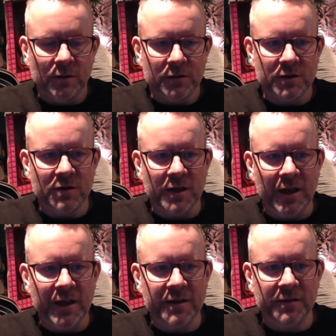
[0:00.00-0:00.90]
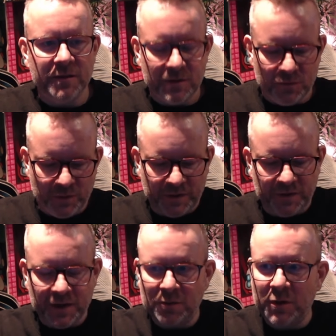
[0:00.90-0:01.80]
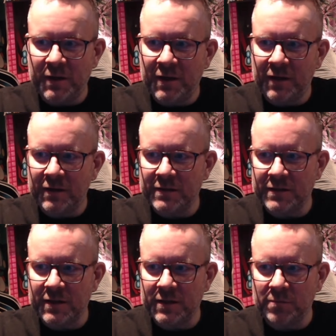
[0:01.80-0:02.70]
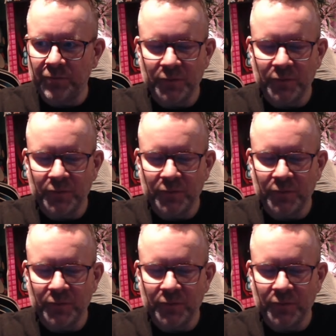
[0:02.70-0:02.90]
so I'm going to add that in with Tailwind here instead